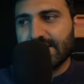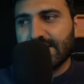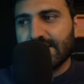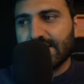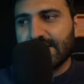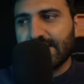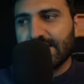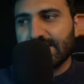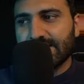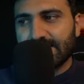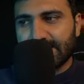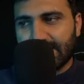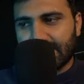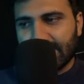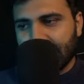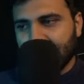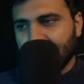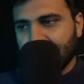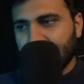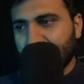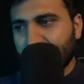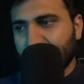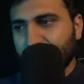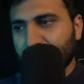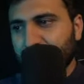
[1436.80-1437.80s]
in
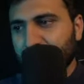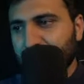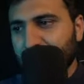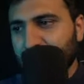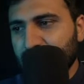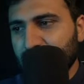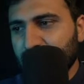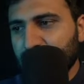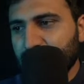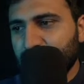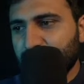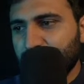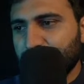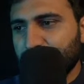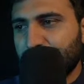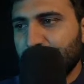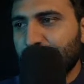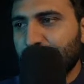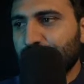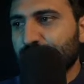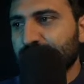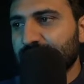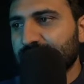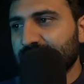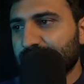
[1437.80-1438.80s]
via
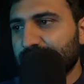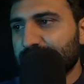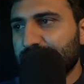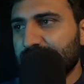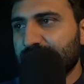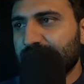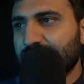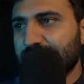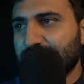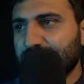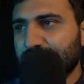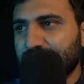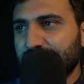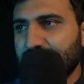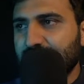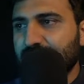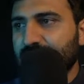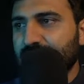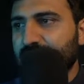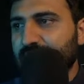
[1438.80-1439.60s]
below example. Let me